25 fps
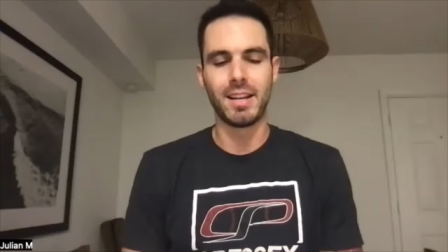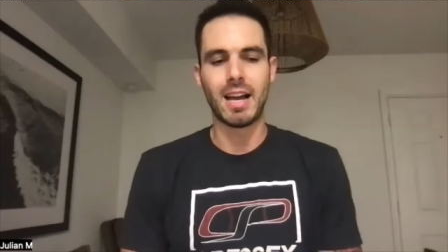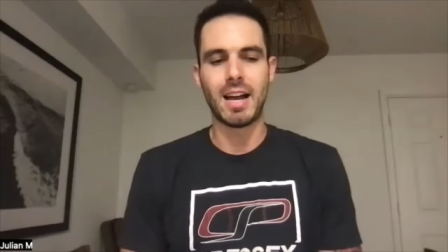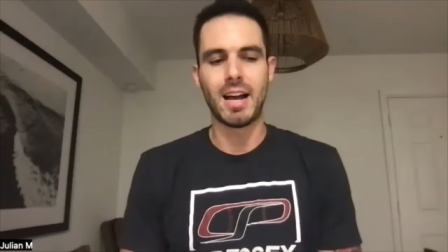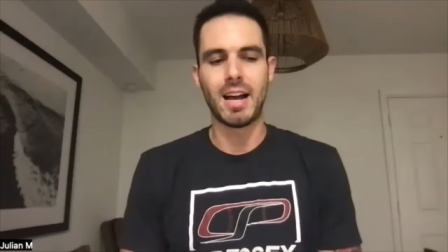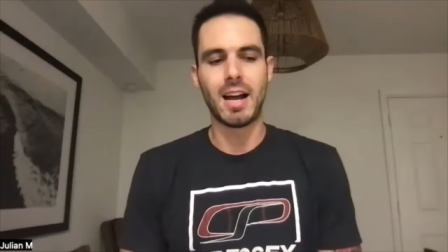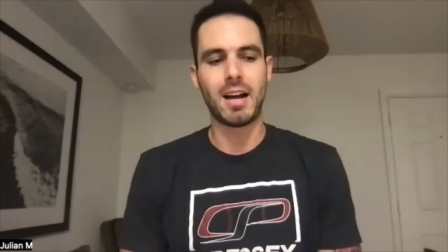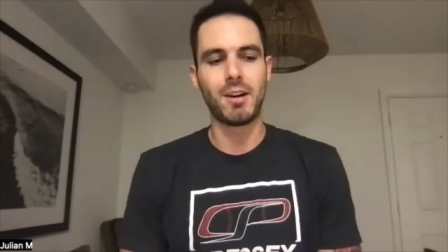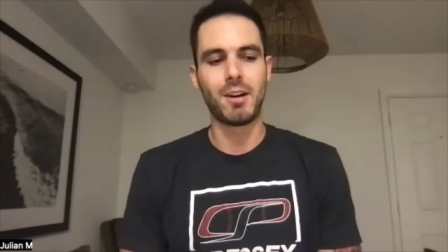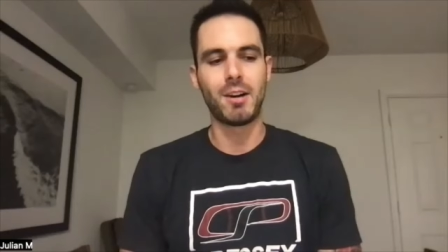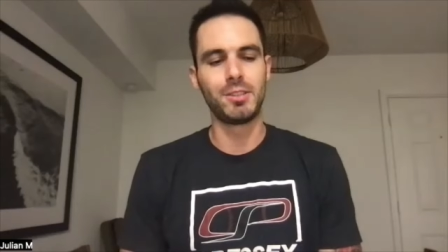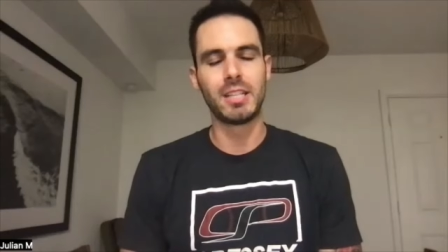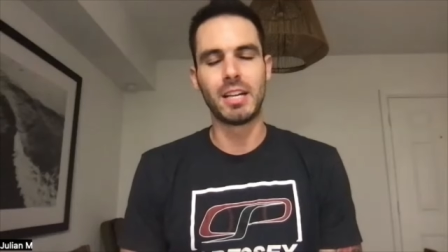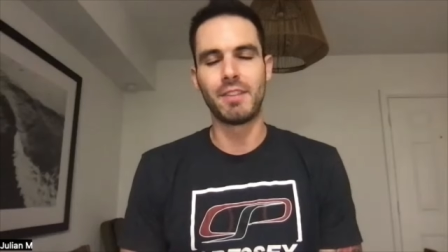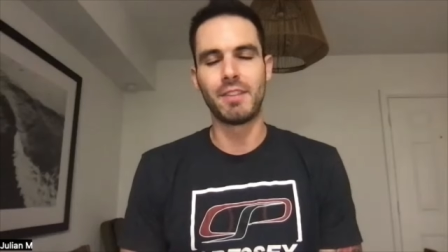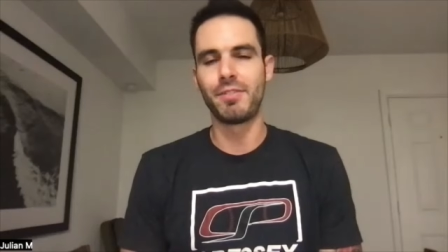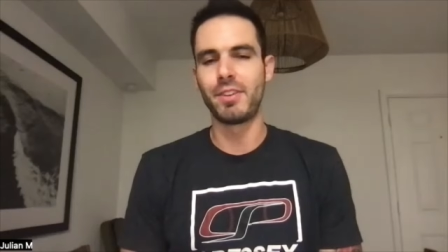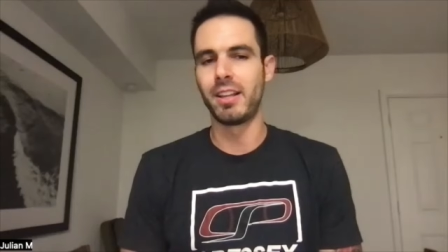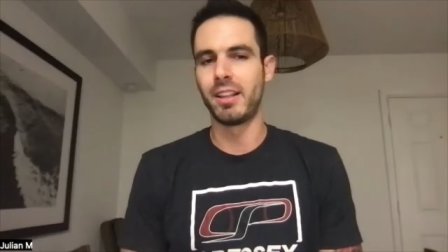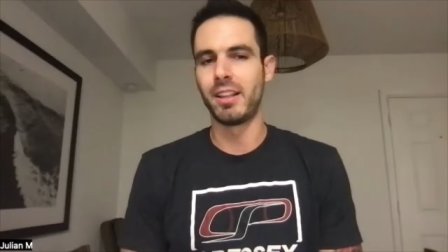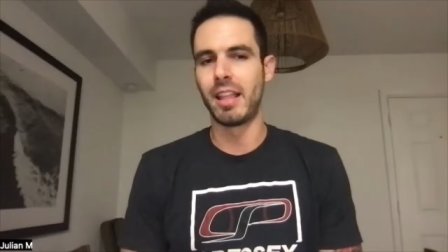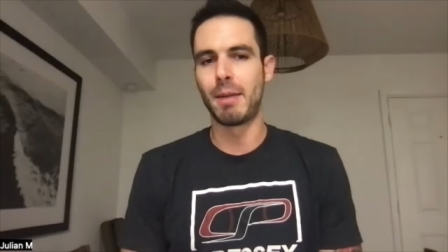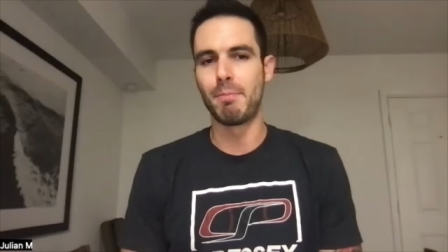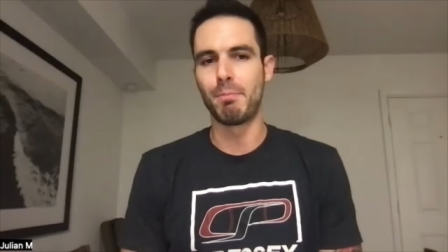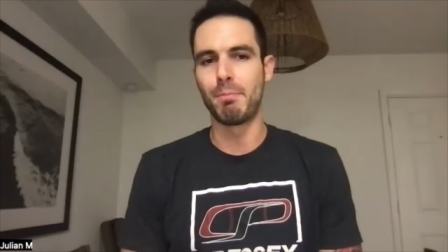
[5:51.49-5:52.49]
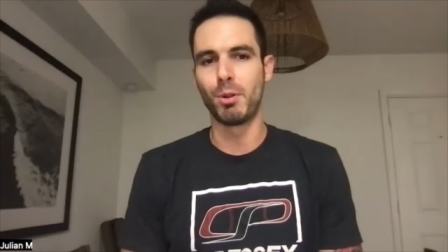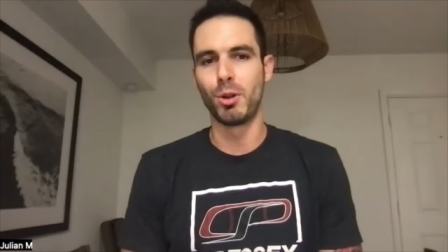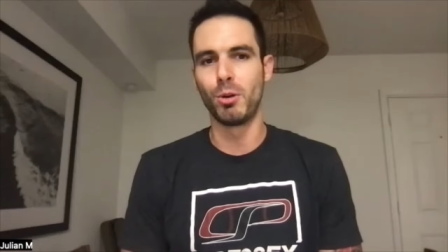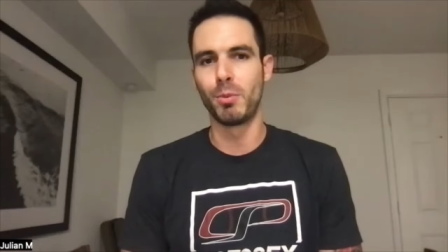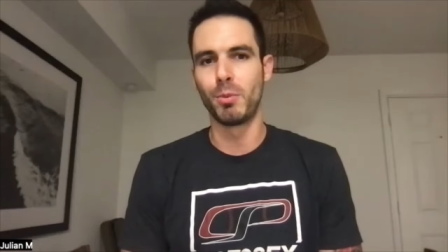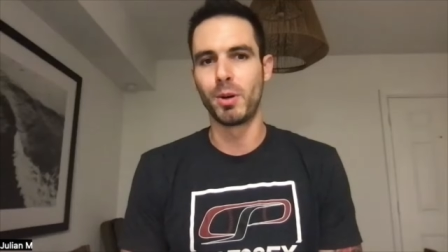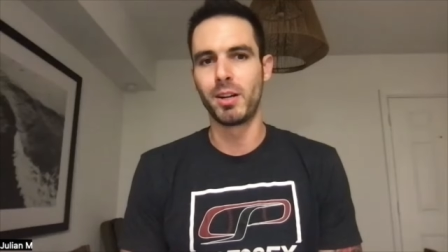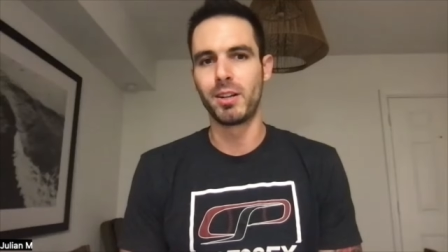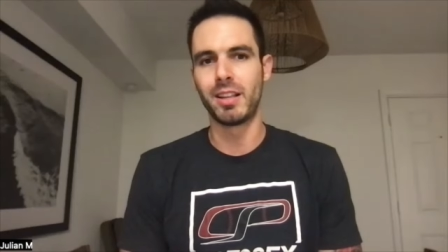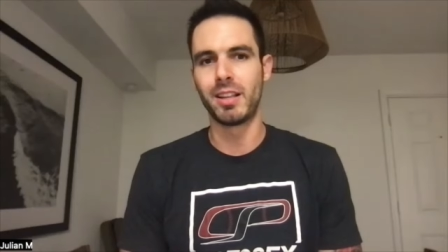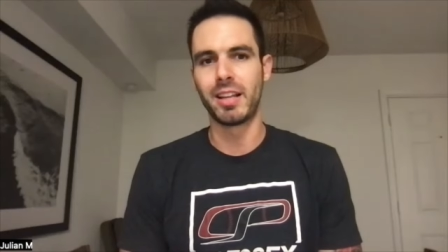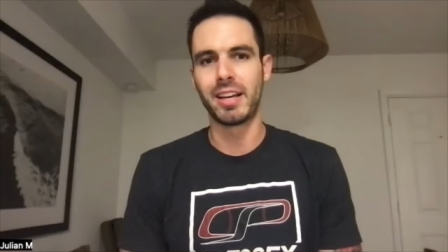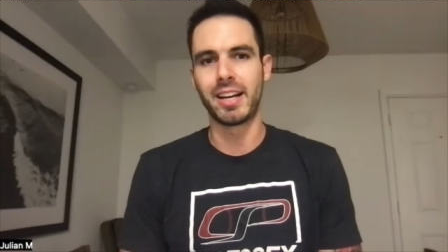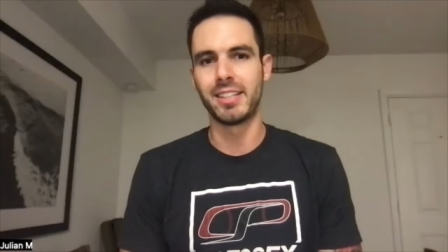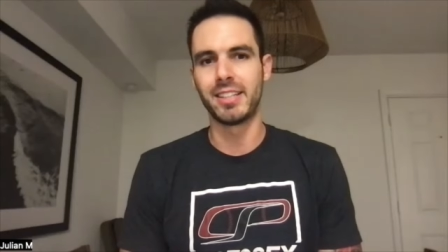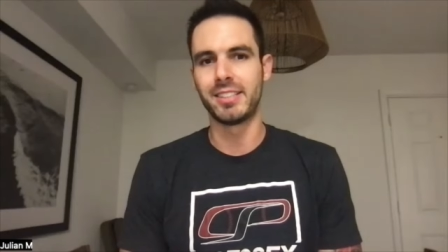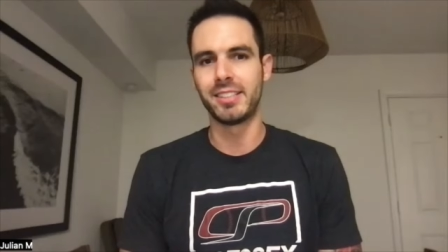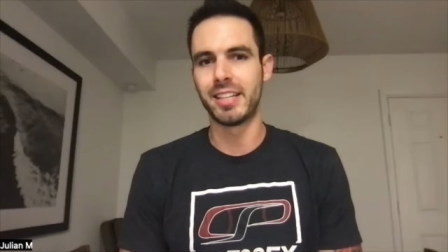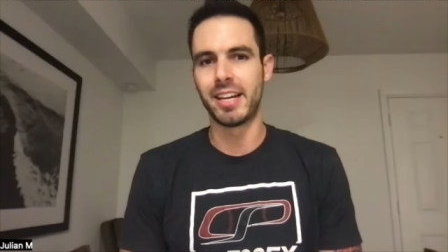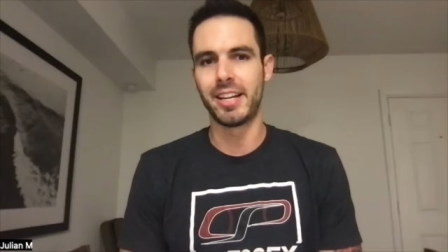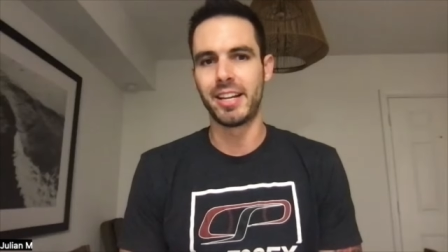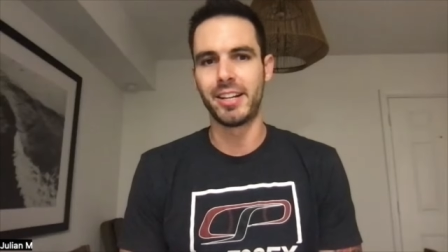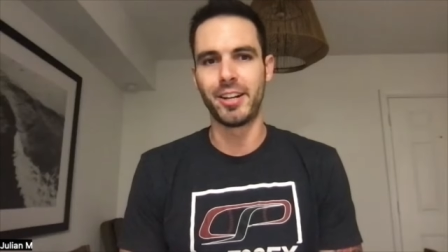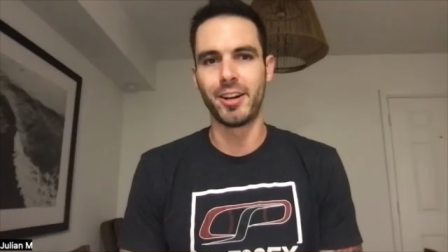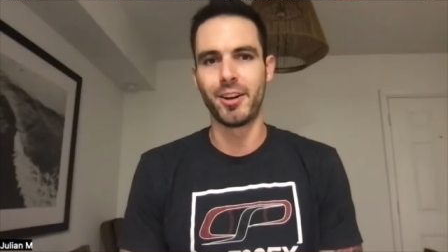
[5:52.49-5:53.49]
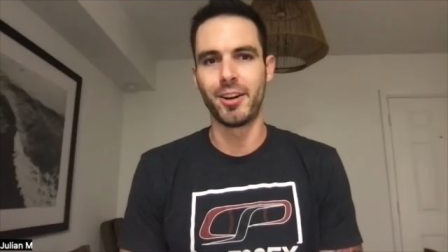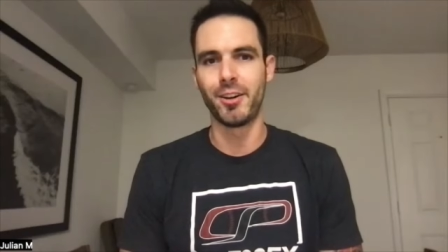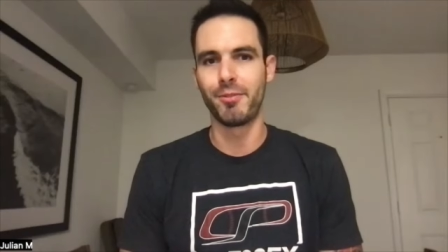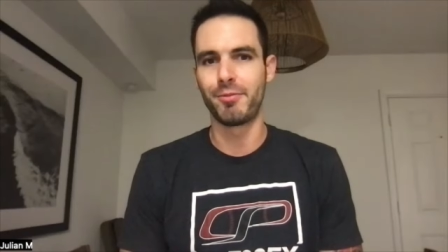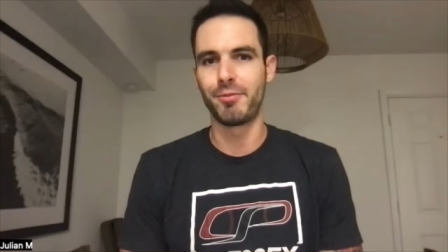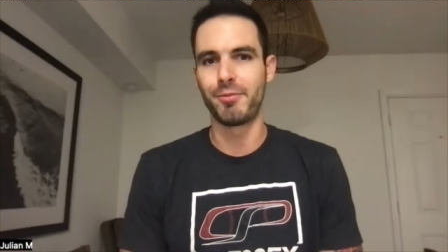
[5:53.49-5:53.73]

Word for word: I, I was definitely a late bloomer. Like I mm-hmm. said, you know,